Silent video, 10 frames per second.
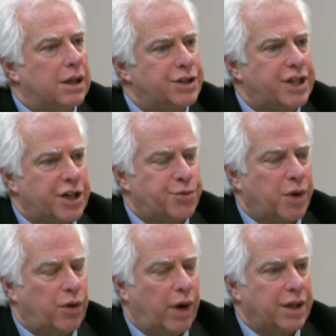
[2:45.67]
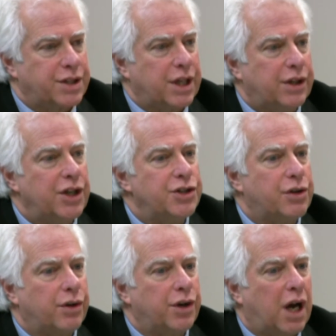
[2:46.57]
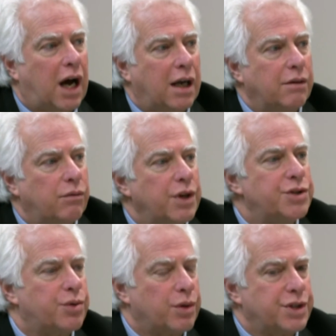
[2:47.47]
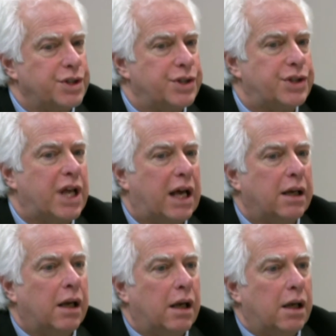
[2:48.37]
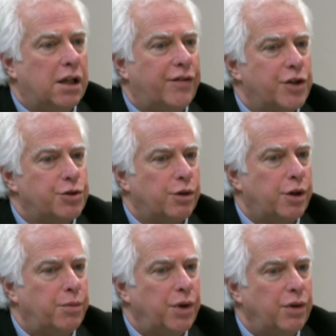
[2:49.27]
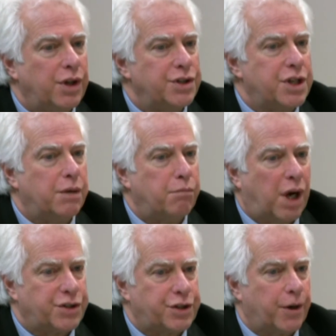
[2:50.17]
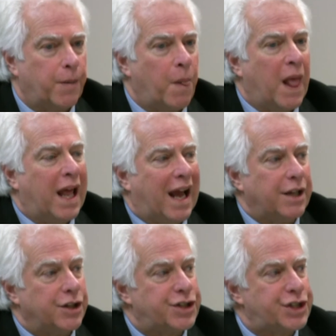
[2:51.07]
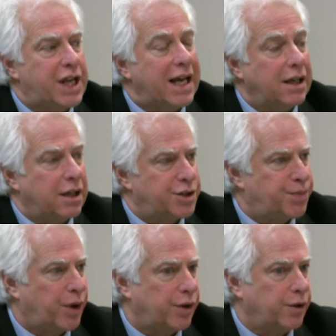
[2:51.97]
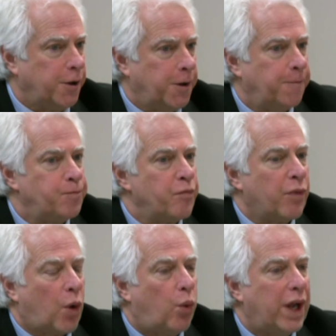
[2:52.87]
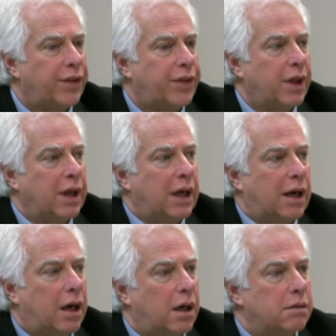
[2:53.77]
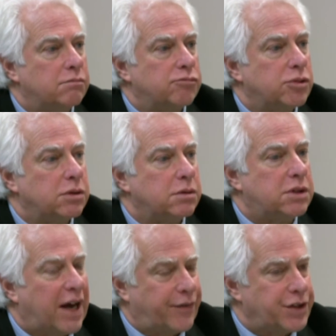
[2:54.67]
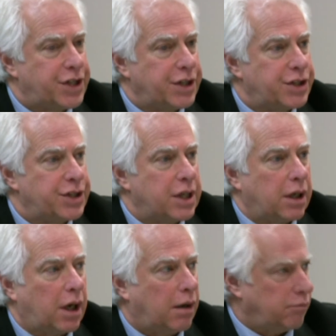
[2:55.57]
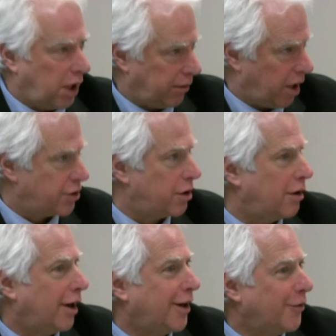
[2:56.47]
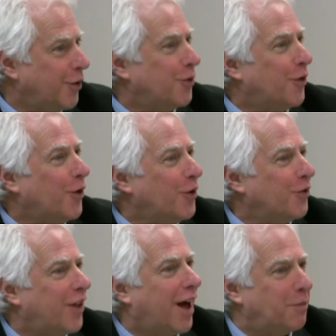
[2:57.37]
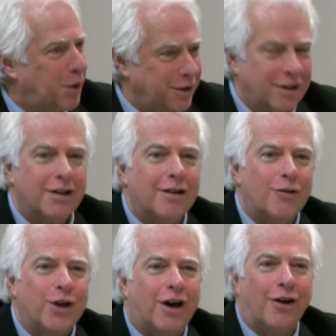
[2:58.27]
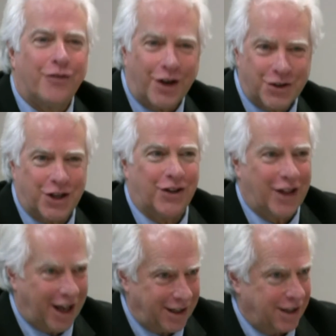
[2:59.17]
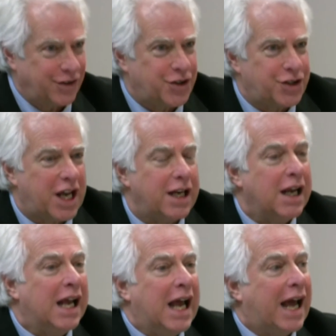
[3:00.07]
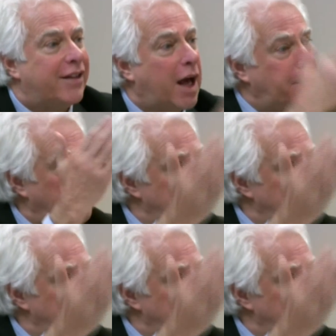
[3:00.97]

assessment grants. These are not resources that individual communities can muster. And the state is burdened with deficits. I'm not sure any of you have heard of that, but we are facing that in the state. And that